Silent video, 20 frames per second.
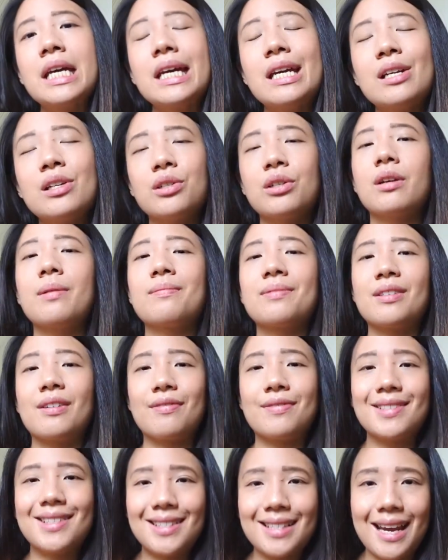in terms
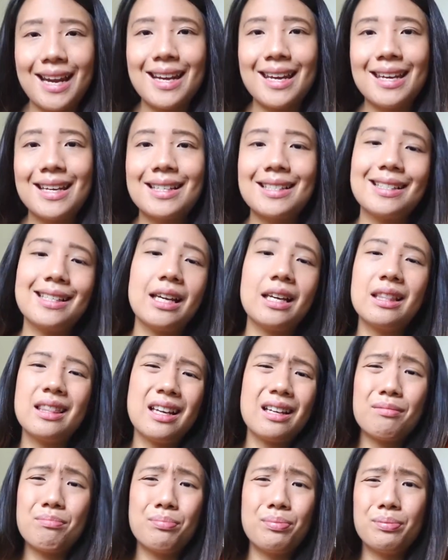of settings, and
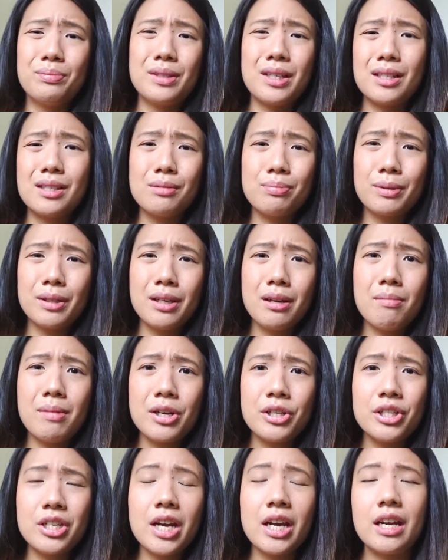that's pretty
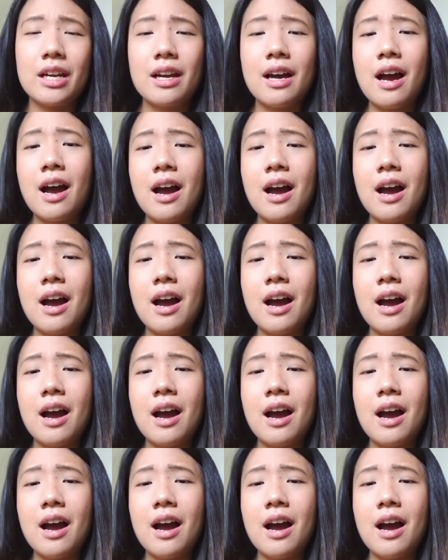much it.